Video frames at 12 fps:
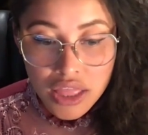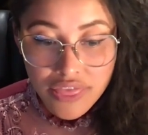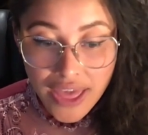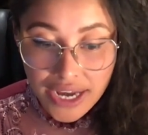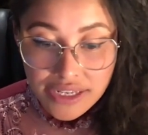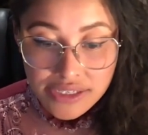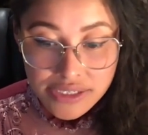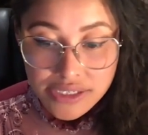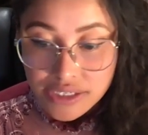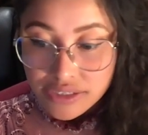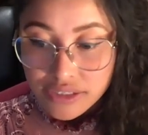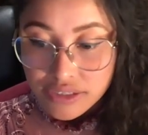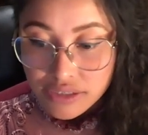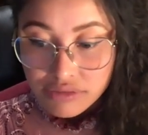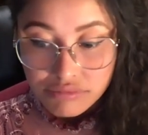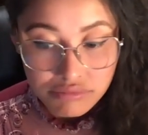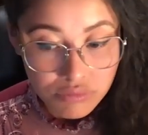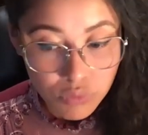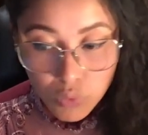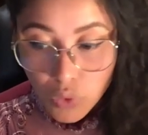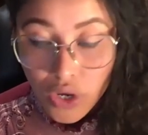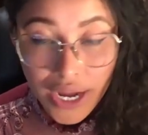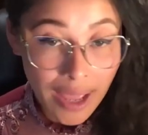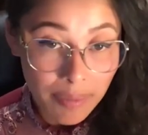That is just
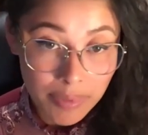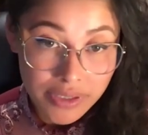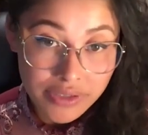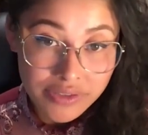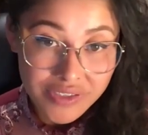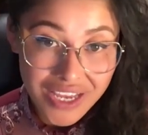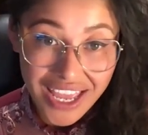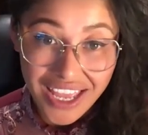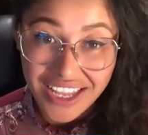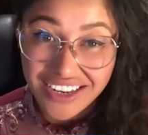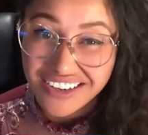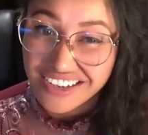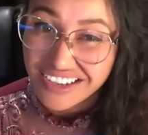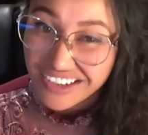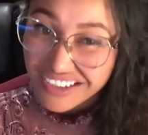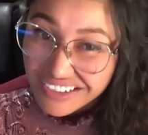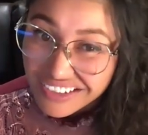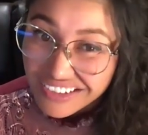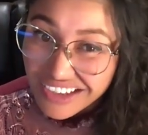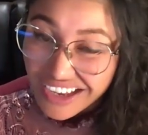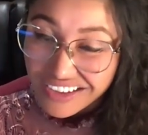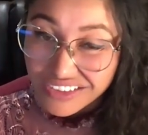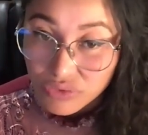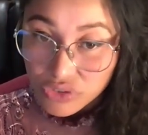what happens. And
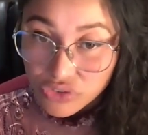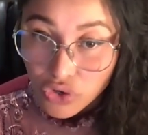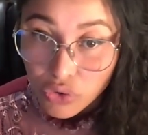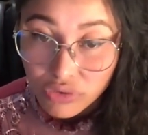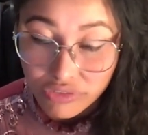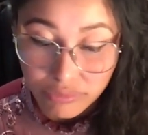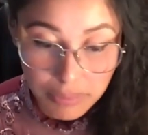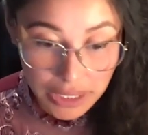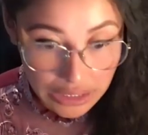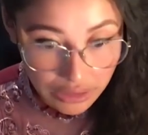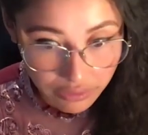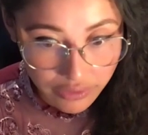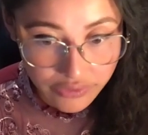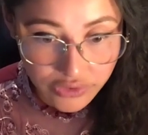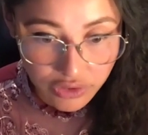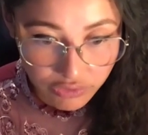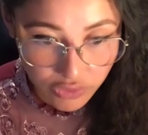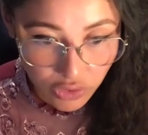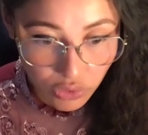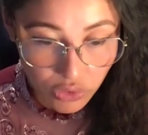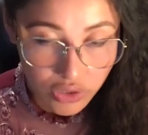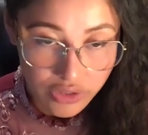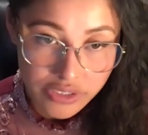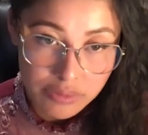as a result of many things that have
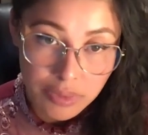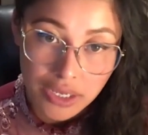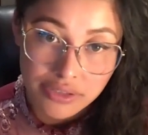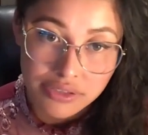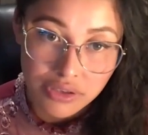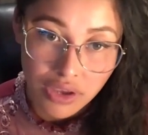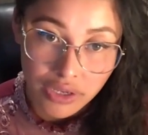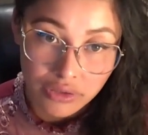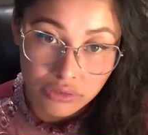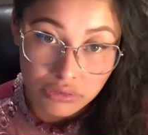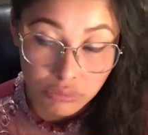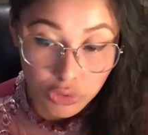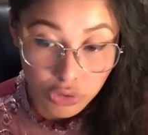occurred in this past cycle,